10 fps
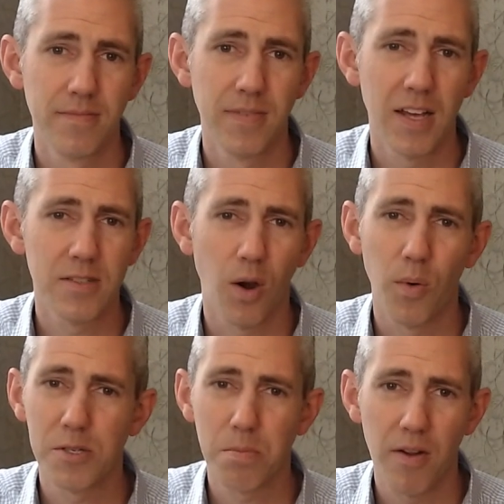As
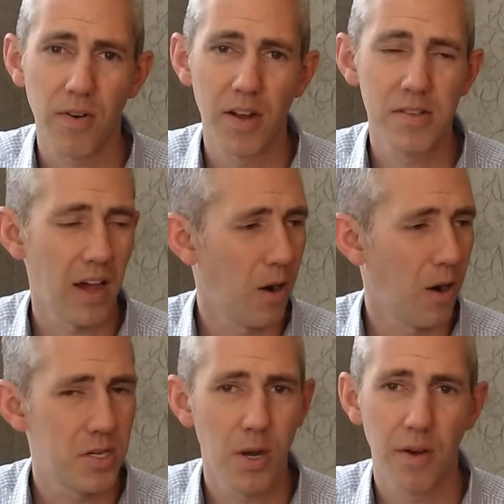always, my friends, I hope
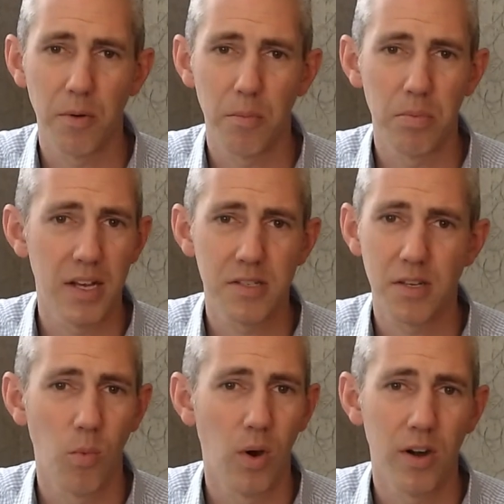that you have a blessed
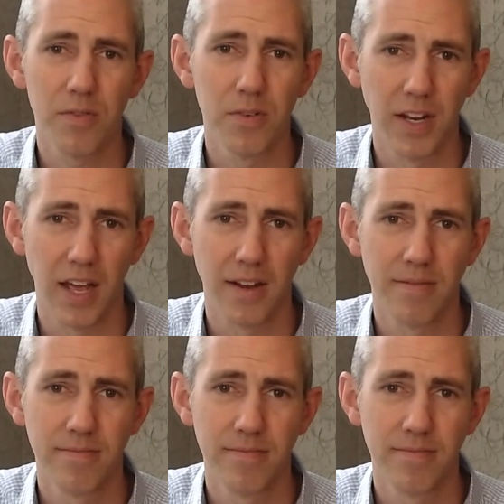and wonderful day.